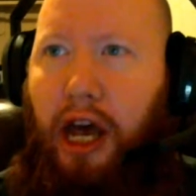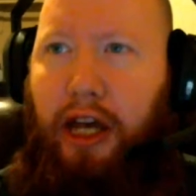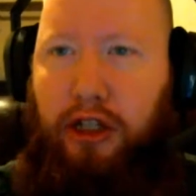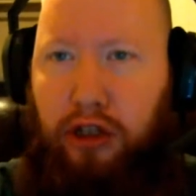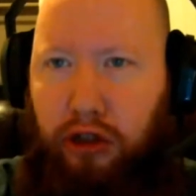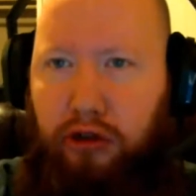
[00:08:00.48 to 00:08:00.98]

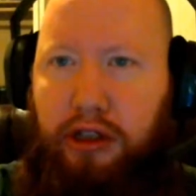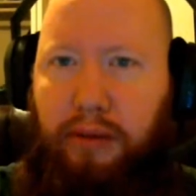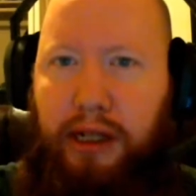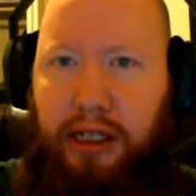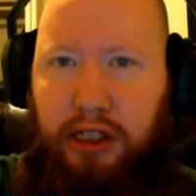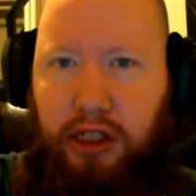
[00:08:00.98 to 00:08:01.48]
you're looting
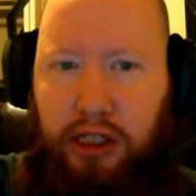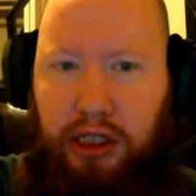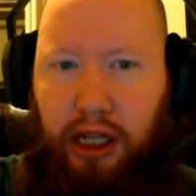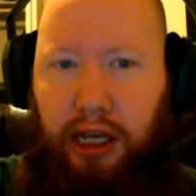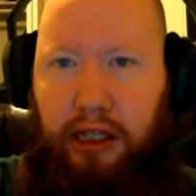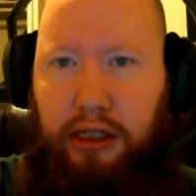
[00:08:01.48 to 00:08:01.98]
somebody, it's
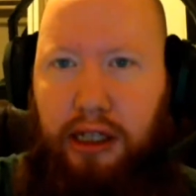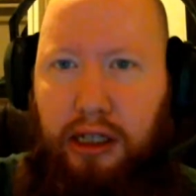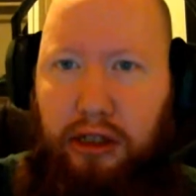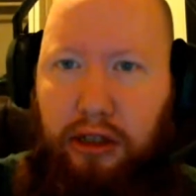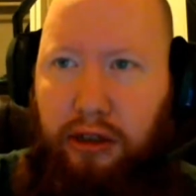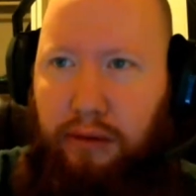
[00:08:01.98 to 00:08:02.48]
like
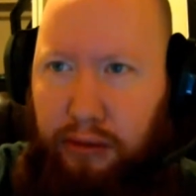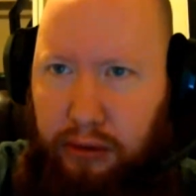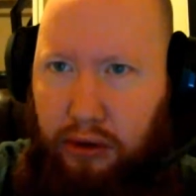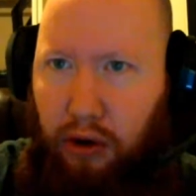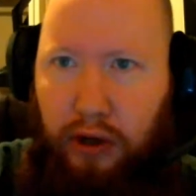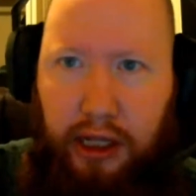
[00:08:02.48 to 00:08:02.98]
you're
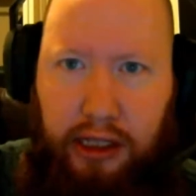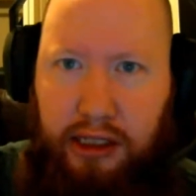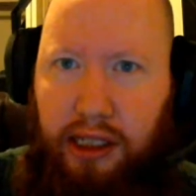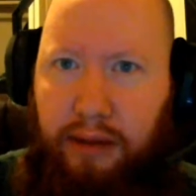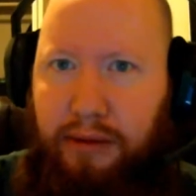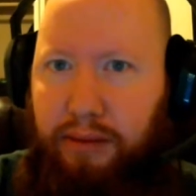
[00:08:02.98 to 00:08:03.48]
going at the
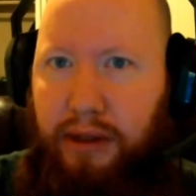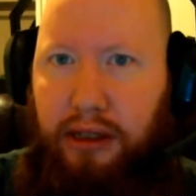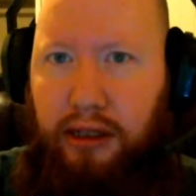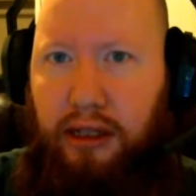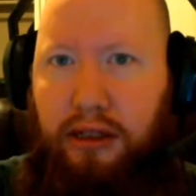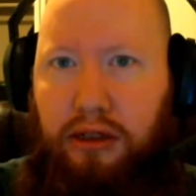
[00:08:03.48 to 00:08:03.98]
same
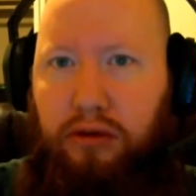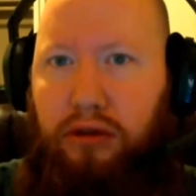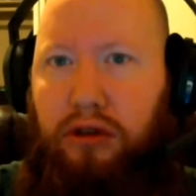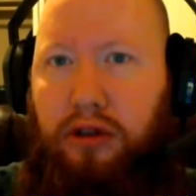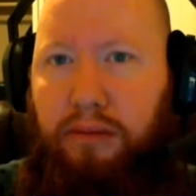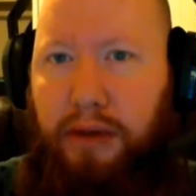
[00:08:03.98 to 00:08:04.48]
speed as you
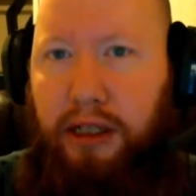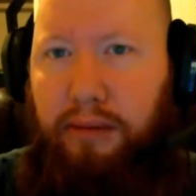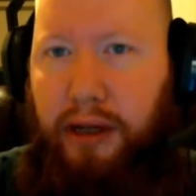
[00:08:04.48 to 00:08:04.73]
should be,